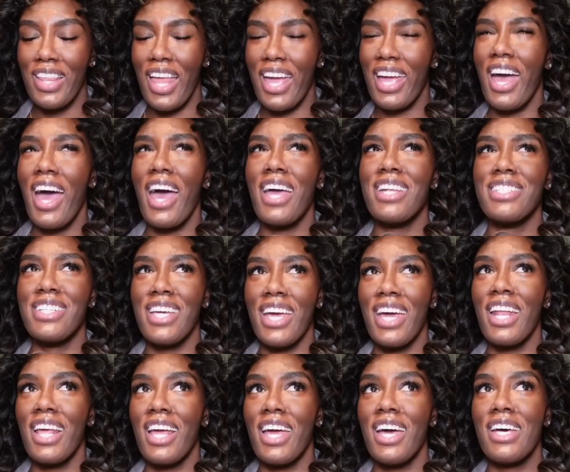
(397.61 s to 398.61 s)
Like I
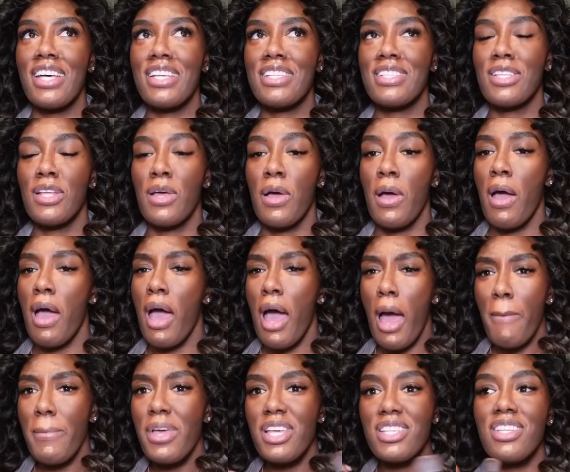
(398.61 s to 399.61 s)
dead ass,
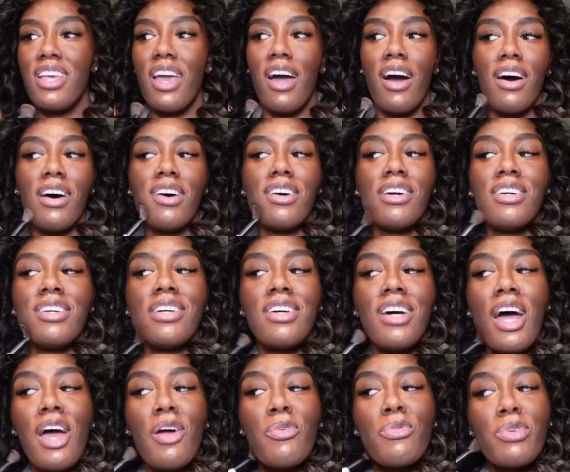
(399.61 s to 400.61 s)
I miss y'all.
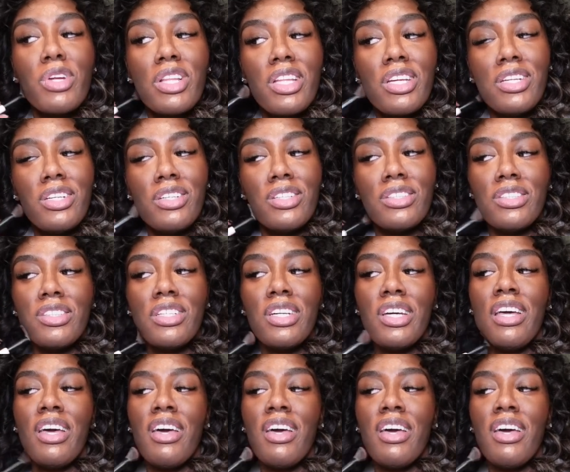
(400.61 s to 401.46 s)
I really do.